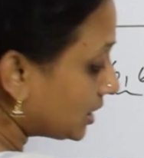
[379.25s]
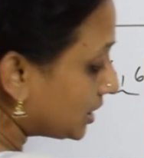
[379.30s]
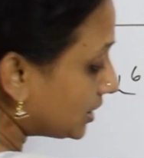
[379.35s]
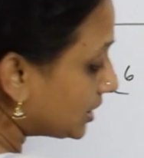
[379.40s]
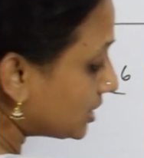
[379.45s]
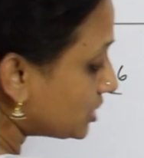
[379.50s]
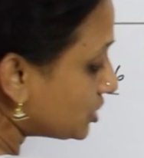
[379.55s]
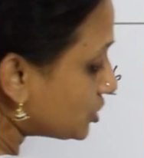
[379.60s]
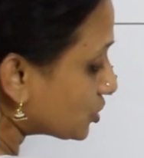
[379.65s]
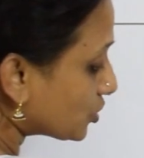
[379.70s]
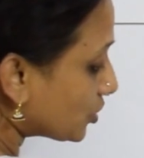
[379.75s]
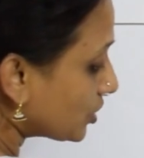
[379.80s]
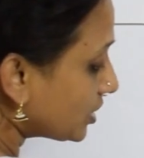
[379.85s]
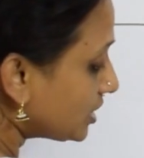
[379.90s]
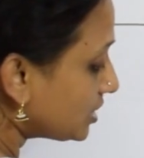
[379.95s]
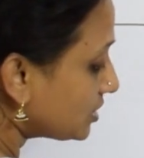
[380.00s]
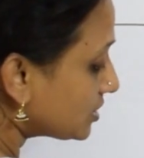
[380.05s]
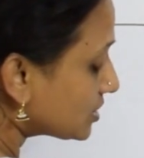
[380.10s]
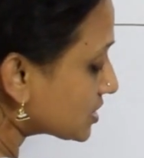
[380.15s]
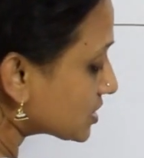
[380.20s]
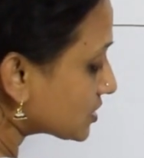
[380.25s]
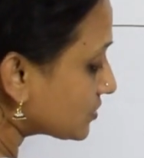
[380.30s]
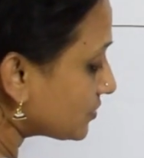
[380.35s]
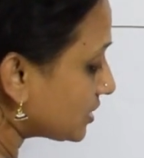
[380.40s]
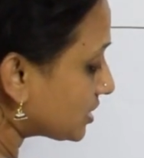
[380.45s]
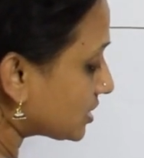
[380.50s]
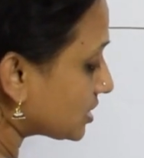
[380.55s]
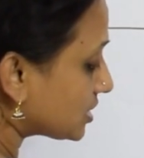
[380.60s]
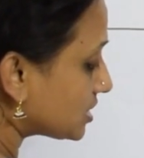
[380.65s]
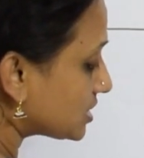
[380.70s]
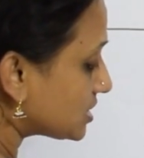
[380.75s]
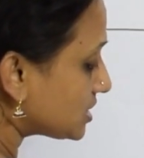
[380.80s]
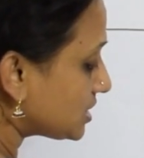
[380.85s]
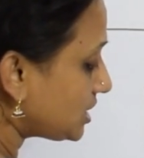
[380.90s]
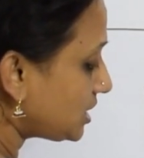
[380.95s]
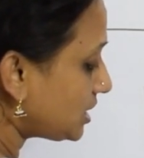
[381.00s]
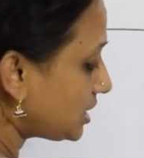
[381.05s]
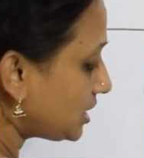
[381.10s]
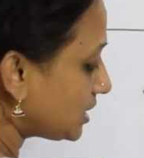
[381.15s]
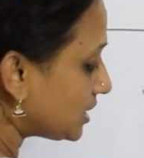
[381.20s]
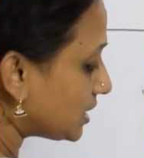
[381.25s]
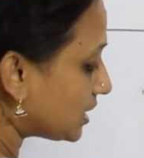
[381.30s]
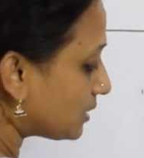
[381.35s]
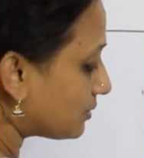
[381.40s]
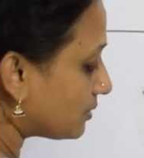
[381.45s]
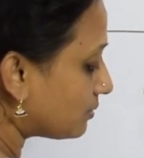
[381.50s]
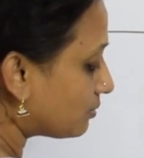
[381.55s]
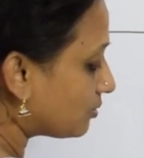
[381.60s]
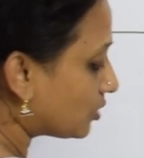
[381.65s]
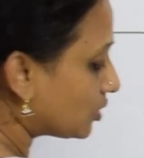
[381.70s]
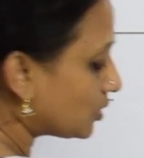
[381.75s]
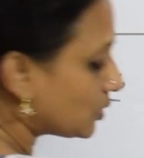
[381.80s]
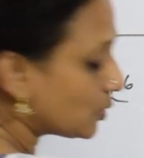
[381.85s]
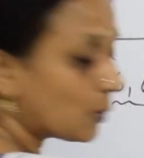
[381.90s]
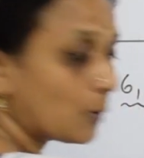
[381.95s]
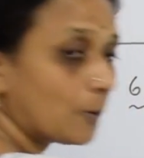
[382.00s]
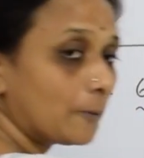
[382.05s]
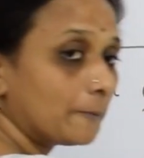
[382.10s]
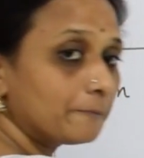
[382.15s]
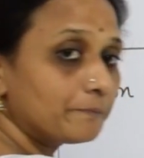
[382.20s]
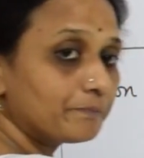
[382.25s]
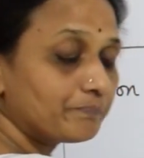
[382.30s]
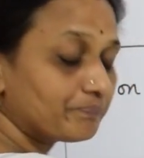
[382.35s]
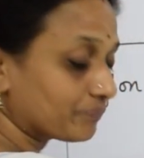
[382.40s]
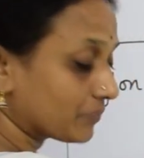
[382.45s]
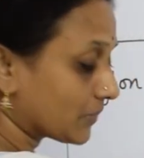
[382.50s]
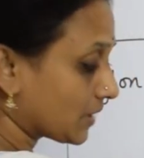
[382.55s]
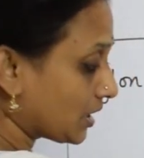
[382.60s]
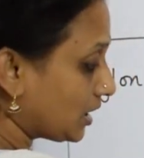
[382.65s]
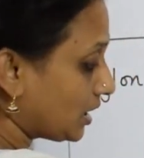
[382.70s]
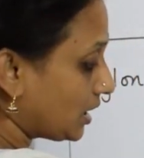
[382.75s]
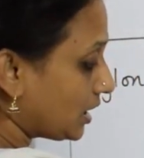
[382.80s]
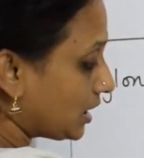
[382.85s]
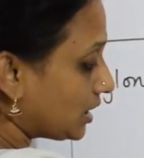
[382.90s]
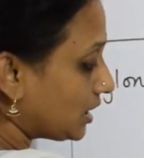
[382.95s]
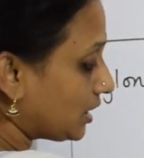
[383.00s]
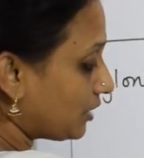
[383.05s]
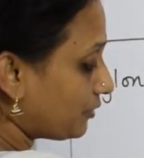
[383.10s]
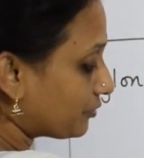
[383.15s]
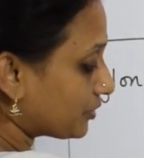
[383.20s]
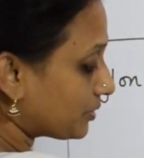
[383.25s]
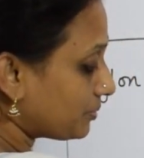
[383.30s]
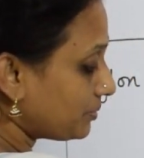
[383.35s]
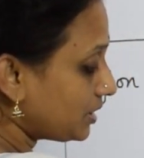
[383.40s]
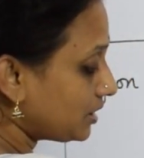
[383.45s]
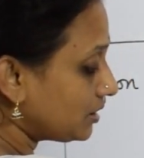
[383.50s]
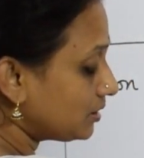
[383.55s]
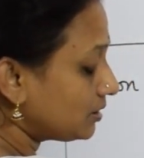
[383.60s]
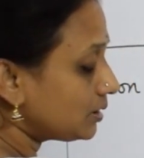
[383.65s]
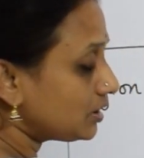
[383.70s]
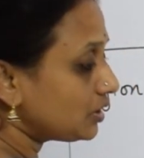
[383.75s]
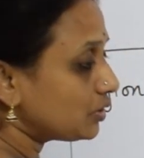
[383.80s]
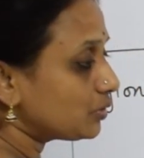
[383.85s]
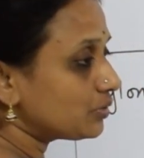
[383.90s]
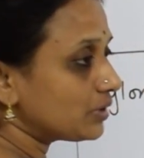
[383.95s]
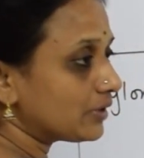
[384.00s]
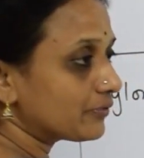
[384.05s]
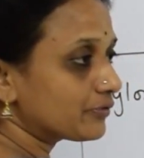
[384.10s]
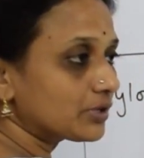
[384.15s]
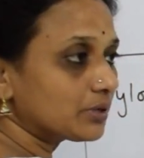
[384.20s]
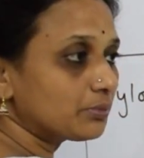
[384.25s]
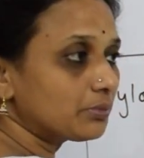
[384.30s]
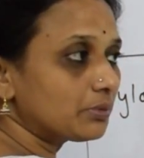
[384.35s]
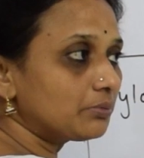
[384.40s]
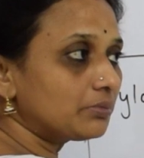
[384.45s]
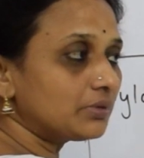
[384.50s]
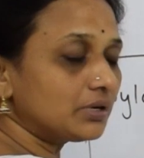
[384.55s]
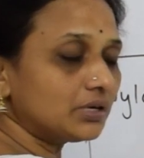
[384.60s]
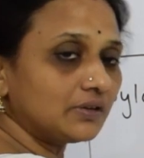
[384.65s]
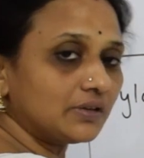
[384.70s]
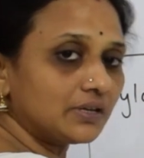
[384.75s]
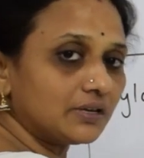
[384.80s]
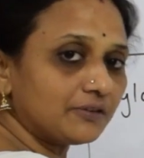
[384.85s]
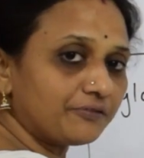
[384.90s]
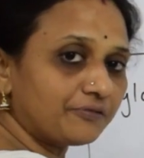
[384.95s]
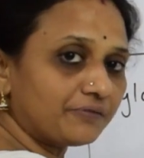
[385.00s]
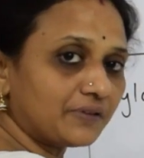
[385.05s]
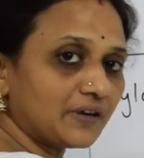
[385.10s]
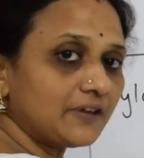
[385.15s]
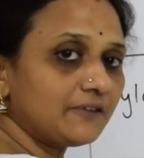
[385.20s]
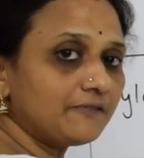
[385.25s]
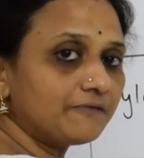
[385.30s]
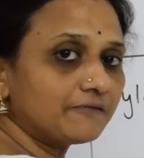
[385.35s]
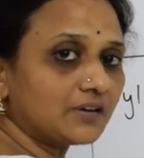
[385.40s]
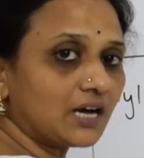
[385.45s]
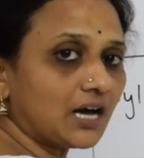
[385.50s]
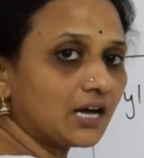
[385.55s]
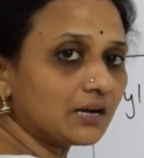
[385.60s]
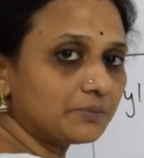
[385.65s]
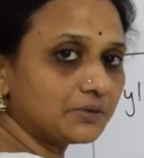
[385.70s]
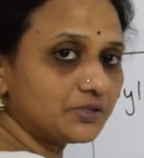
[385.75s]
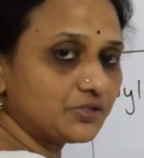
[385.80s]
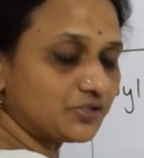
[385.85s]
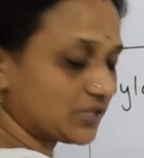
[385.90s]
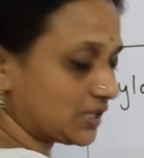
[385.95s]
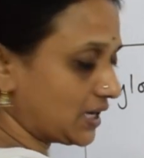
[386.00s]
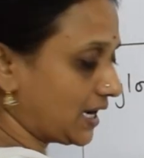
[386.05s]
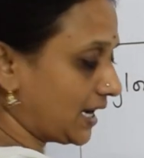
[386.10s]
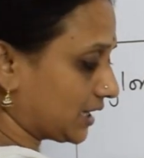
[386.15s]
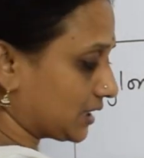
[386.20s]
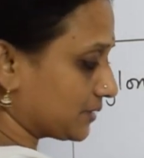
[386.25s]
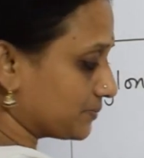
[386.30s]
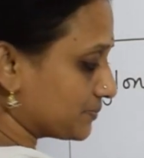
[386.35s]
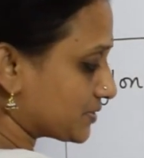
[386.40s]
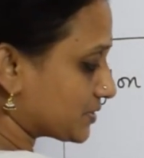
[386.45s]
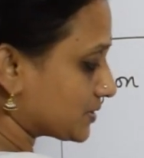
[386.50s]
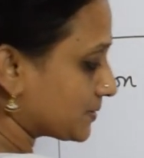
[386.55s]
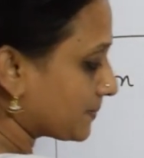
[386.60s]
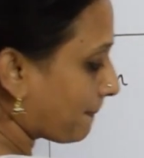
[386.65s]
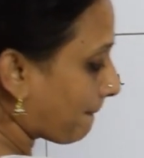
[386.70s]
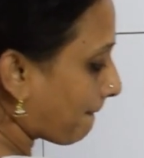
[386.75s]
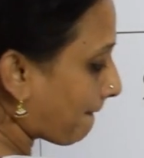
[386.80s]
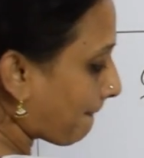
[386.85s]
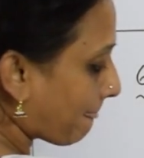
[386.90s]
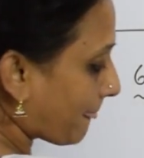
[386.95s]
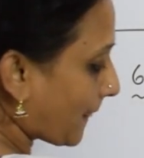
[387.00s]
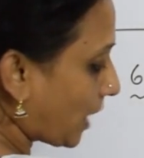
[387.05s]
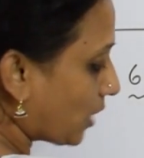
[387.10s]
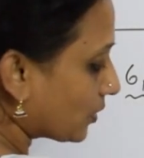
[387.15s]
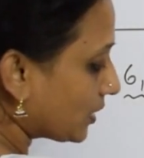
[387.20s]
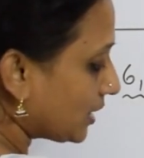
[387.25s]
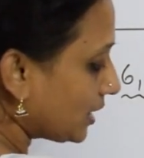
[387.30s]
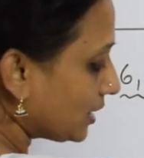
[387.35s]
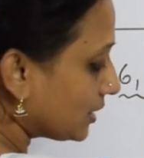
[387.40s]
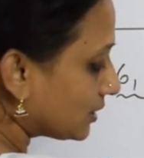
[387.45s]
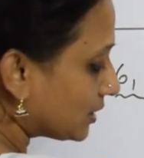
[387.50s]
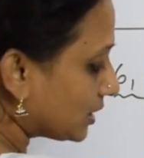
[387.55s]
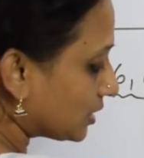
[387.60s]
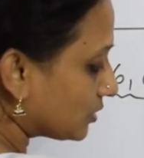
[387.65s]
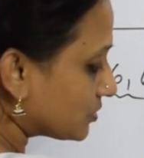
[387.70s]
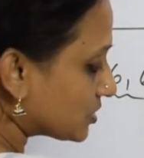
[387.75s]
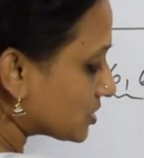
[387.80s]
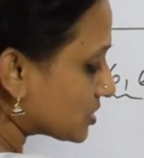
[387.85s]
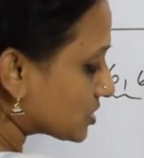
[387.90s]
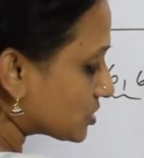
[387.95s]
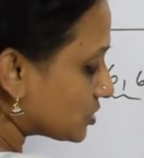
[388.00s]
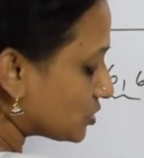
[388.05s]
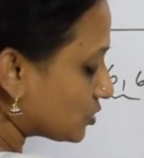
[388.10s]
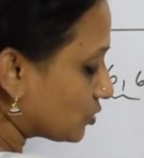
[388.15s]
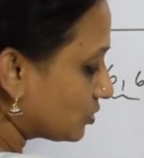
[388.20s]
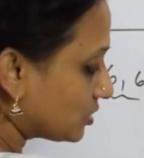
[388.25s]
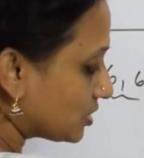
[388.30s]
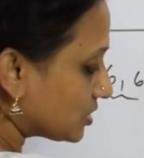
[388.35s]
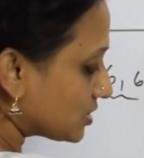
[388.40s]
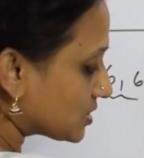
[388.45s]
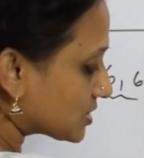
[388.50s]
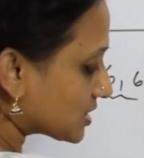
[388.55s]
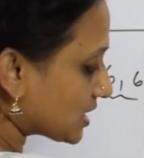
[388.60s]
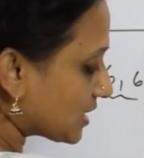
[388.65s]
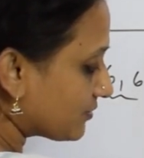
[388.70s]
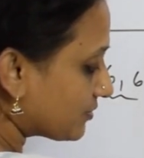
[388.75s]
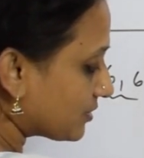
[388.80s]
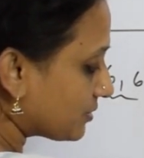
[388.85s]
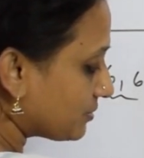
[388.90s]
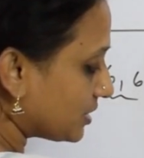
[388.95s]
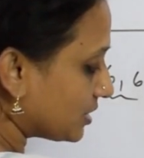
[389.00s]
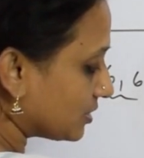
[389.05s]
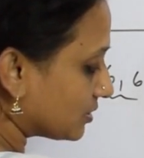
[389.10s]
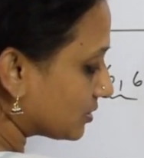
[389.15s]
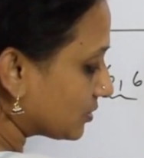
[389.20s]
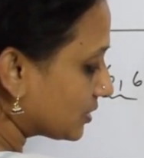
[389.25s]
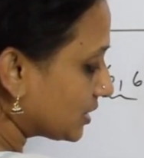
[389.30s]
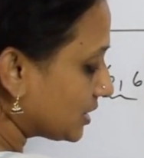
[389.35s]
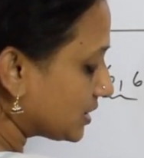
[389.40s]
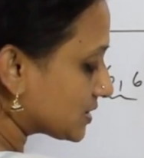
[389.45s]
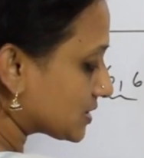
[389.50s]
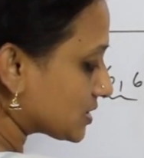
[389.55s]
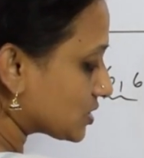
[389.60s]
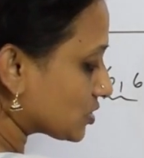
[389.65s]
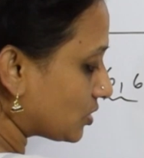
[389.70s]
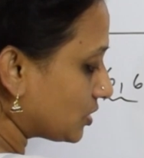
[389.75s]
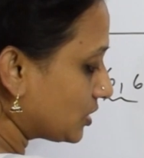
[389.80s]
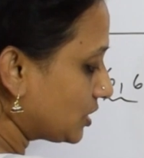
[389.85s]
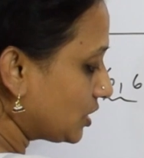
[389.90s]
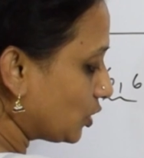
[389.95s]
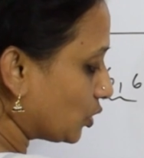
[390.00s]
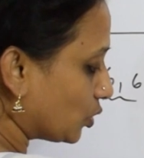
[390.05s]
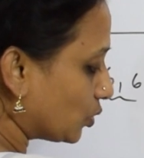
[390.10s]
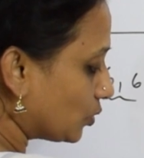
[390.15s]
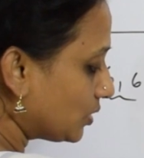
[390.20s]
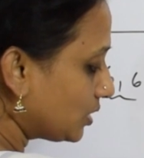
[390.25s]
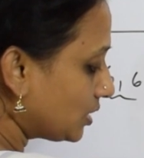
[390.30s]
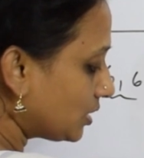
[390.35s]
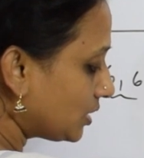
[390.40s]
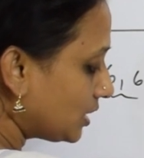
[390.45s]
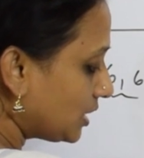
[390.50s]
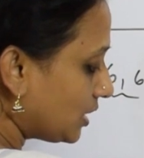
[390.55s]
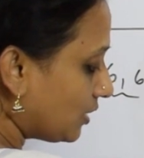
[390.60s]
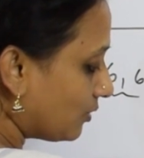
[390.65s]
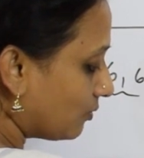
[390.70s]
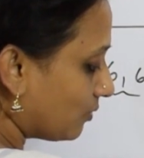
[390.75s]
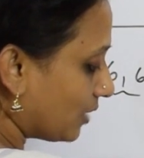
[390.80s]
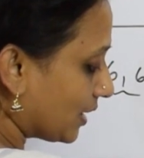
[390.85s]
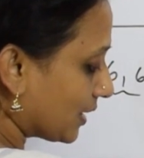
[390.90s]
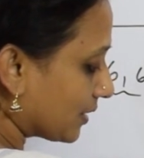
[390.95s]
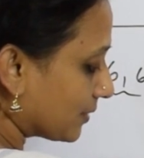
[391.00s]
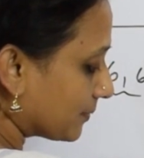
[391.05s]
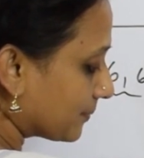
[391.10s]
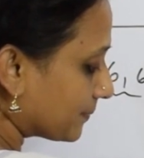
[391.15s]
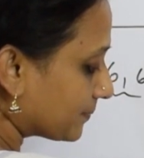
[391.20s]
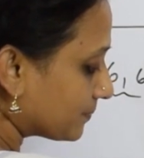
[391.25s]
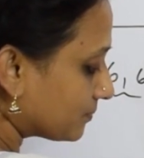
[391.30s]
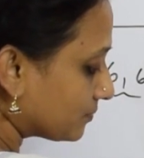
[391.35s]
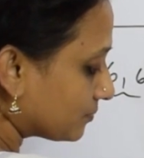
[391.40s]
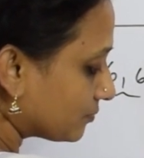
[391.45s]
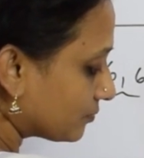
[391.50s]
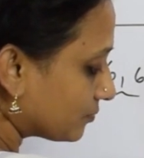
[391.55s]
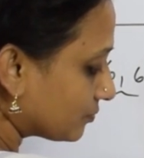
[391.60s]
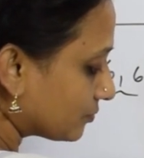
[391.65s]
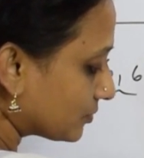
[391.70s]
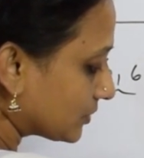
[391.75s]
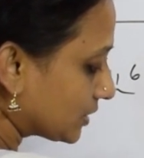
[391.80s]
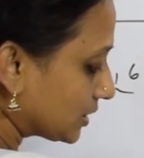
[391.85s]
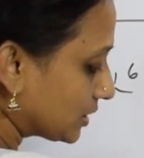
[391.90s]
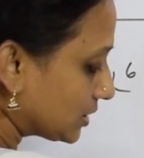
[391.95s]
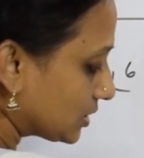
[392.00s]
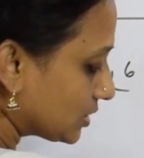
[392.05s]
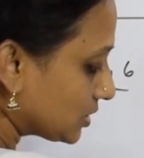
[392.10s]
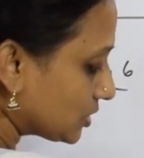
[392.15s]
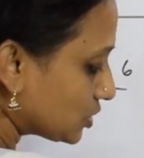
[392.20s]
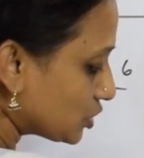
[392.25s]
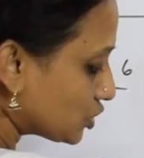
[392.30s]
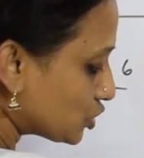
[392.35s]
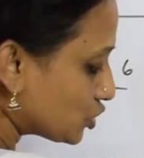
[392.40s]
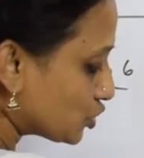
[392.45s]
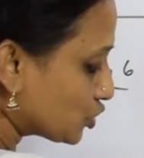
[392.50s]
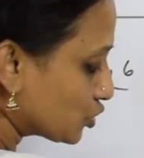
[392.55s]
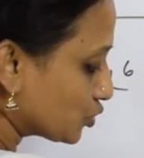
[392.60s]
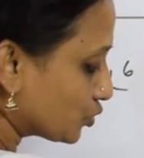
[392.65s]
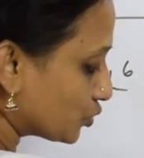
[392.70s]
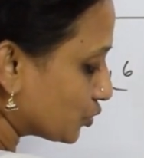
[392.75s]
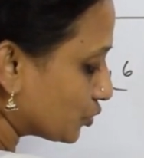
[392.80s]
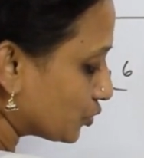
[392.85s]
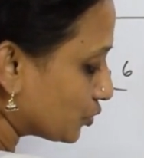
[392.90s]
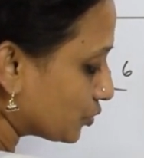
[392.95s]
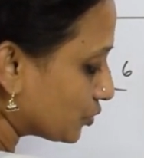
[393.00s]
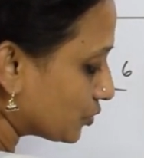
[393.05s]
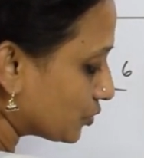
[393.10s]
Then join this with C double bond O. Now, from here, you have to remember there are 5 carbon chain atoms. Okay, now this don't start from here. Okay, this is already over. 1, 2.